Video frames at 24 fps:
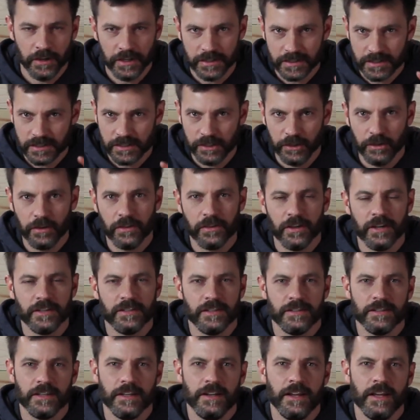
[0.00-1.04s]
It still thinks
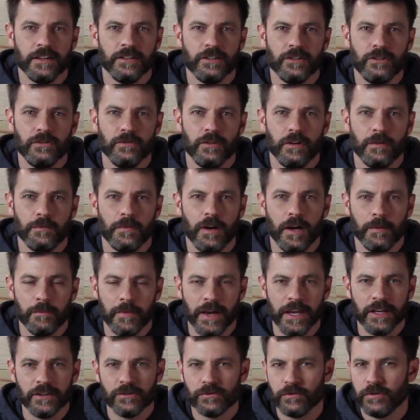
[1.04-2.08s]
it's connected to a
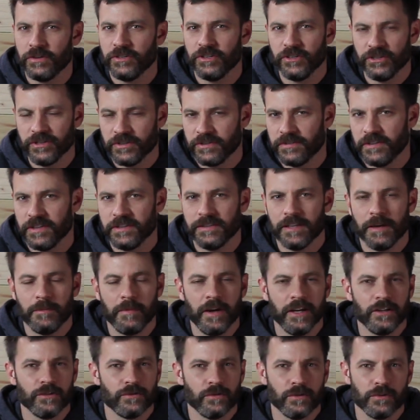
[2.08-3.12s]
mic source, it just thinks that
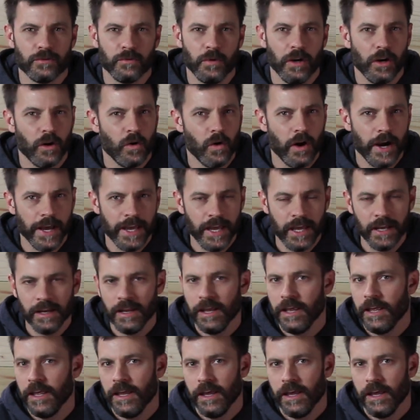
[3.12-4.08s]
mic source went quiet,